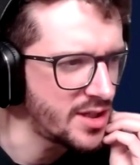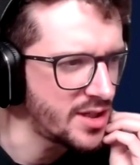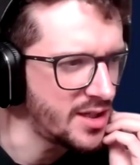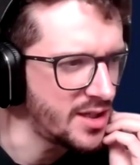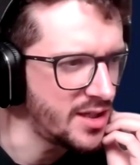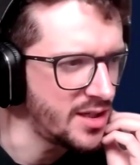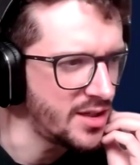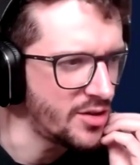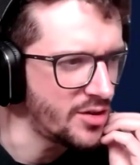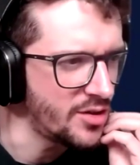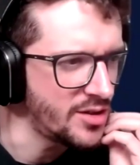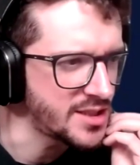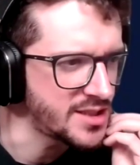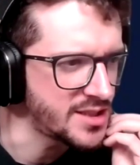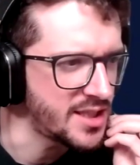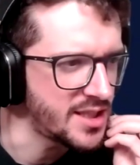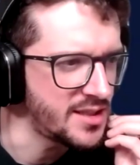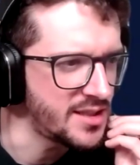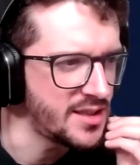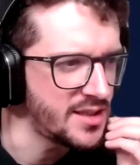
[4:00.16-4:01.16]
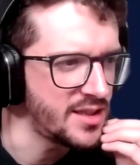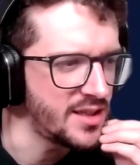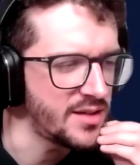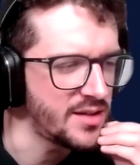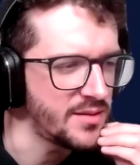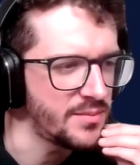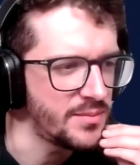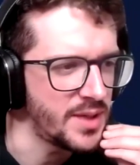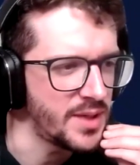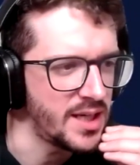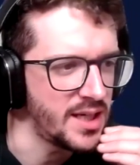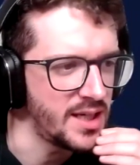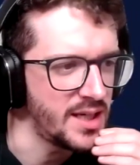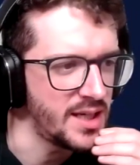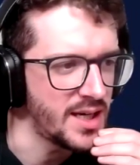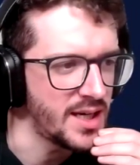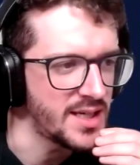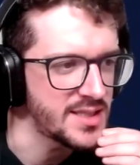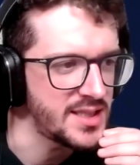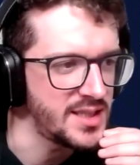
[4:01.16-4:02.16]
Alexander
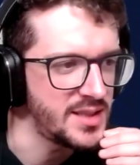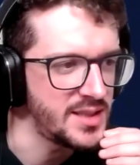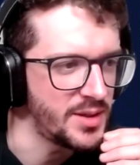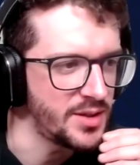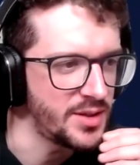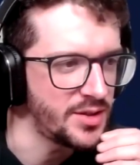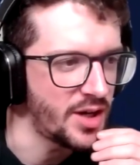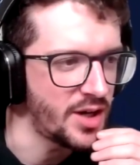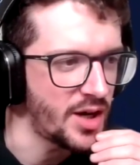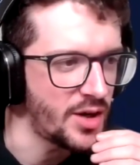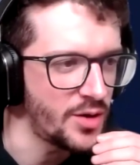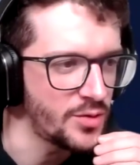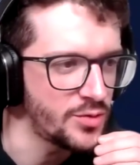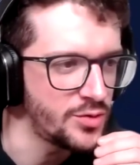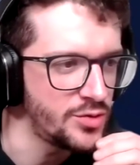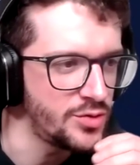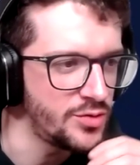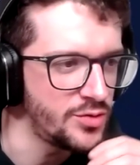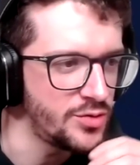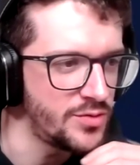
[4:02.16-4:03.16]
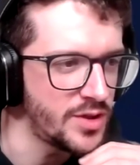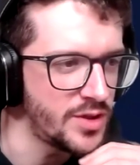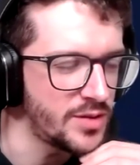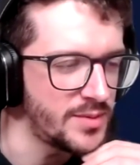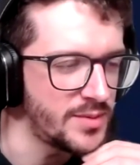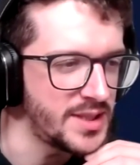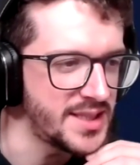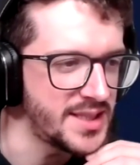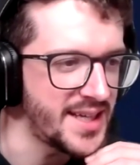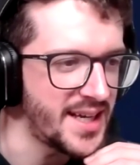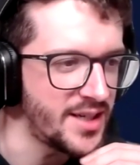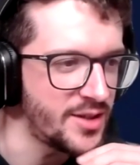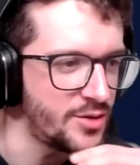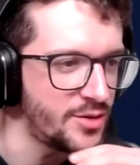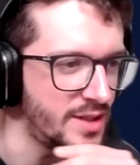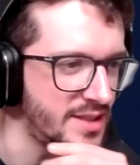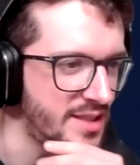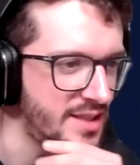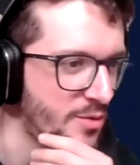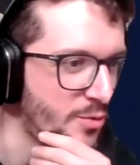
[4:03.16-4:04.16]
asking about how would you recommend
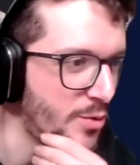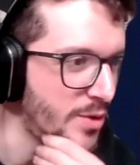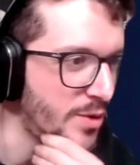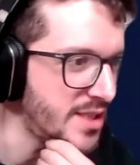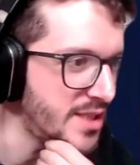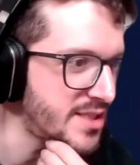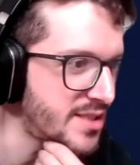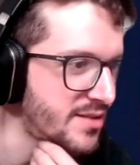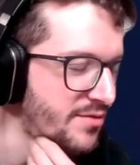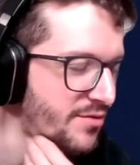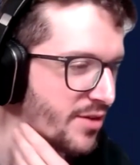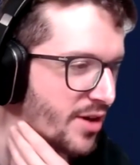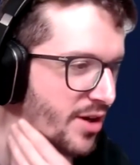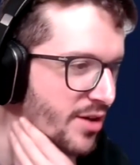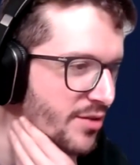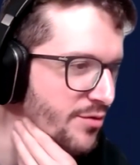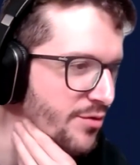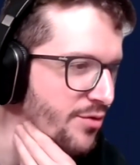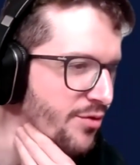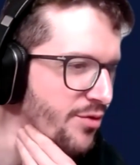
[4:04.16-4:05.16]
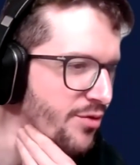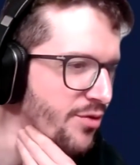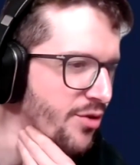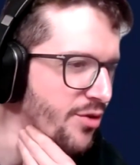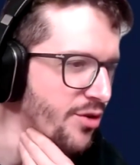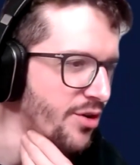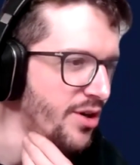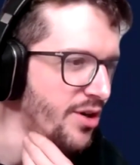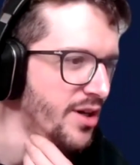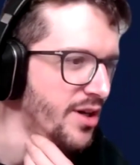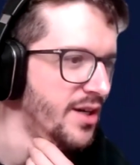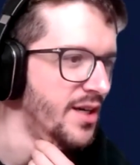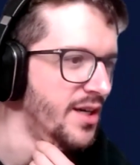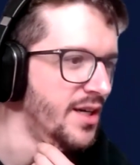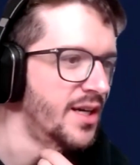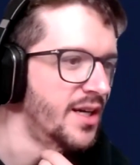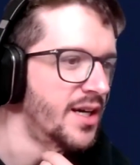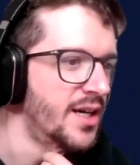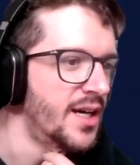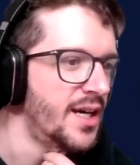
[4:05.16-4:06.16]
calculating waste found for
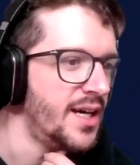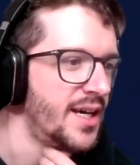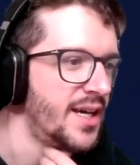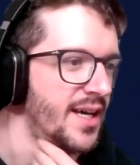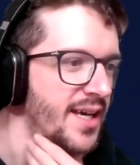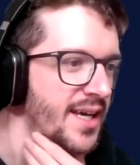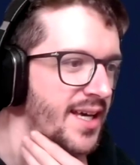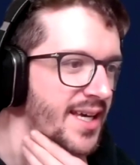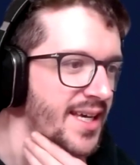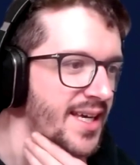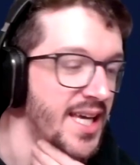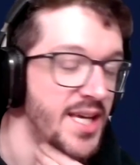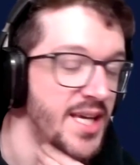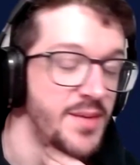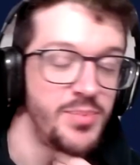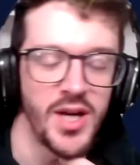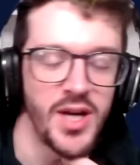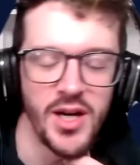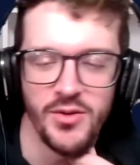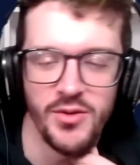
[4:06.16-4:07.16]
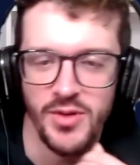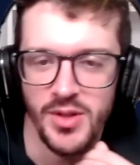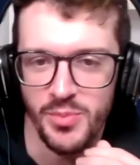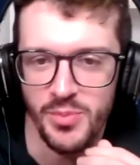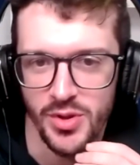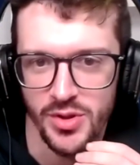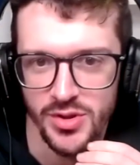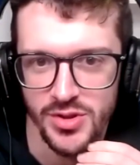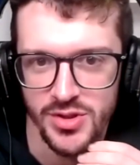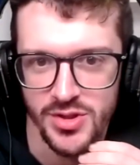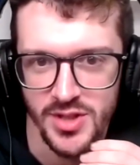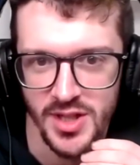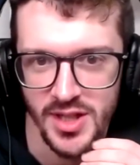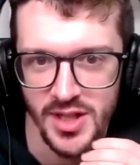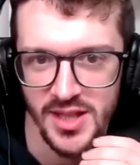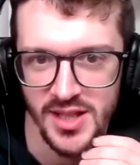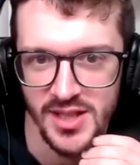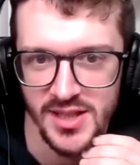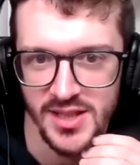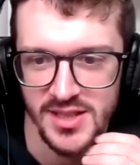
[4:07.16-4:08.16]
KPI reports. I
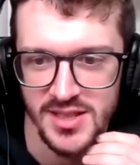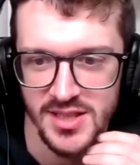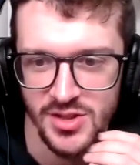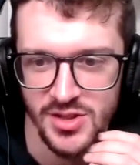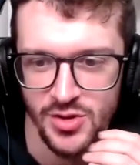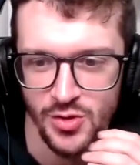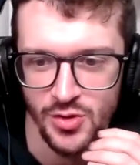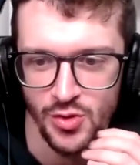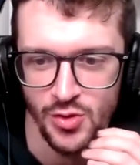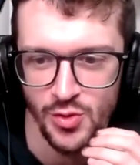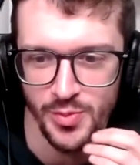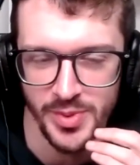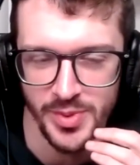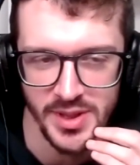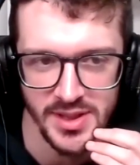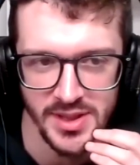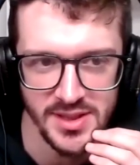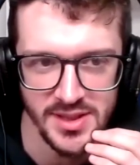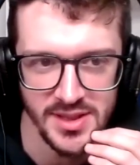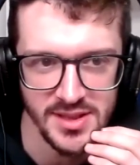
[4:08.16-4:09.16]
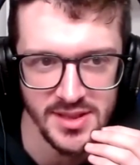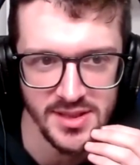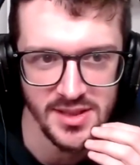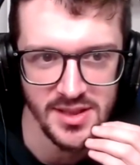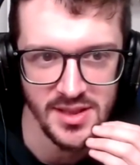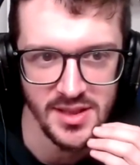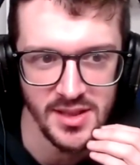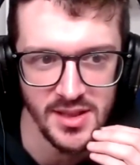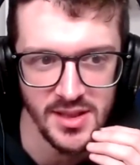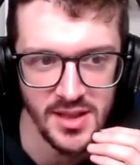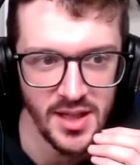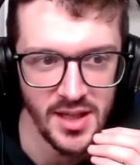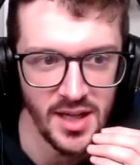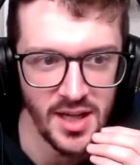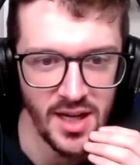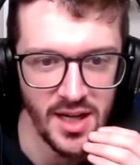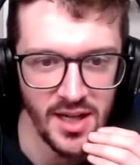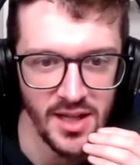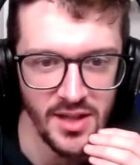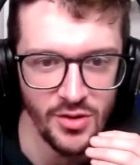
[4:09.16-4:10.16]
think this is super interesting.
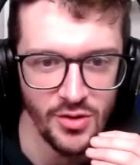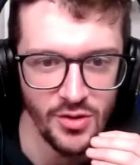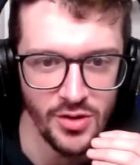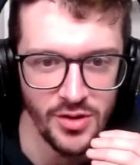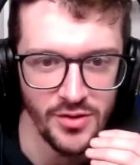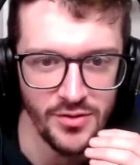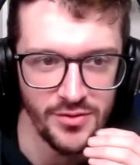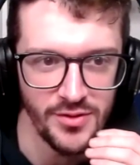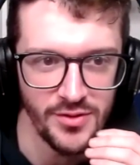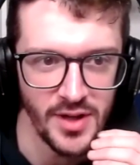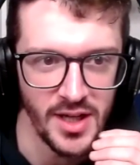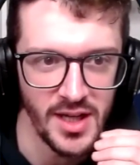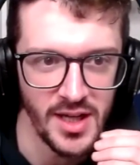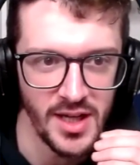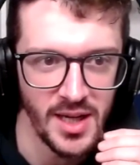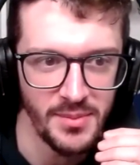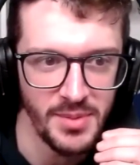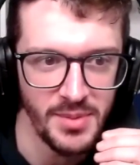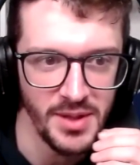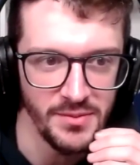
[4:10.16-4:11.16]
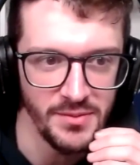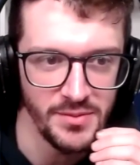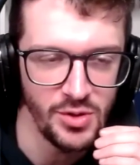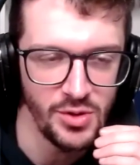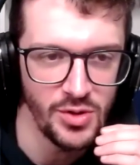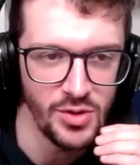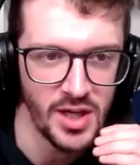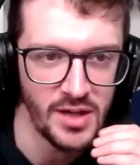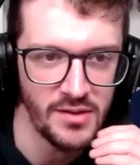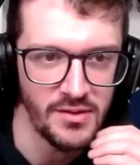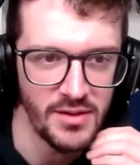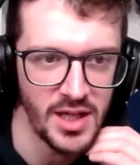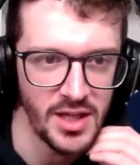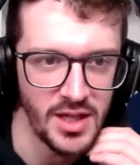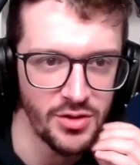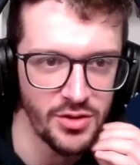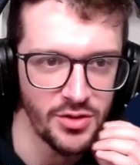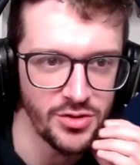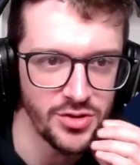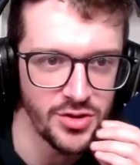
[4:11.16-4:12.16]
I don't know if Aviv, do you have
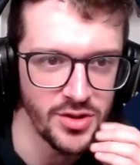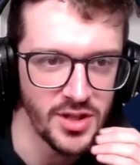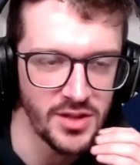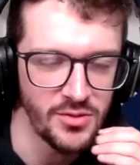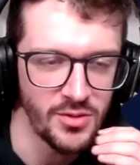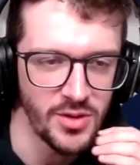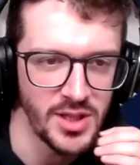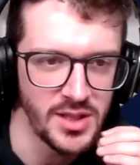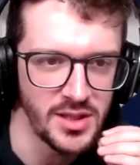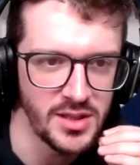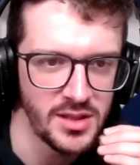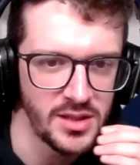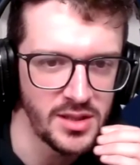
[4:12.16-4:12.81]
thoughts on that one?